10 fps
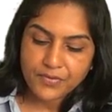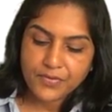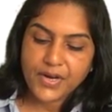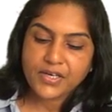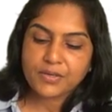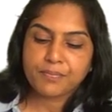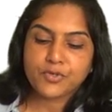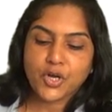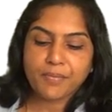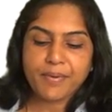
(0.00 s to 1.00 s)
right?
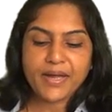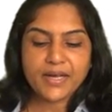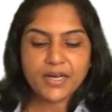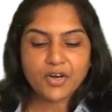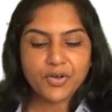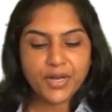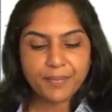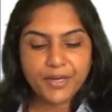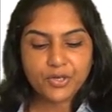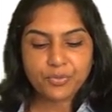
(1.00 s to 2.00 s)
Joint bank account
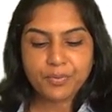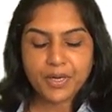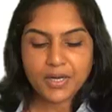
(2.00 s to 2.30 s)
debit to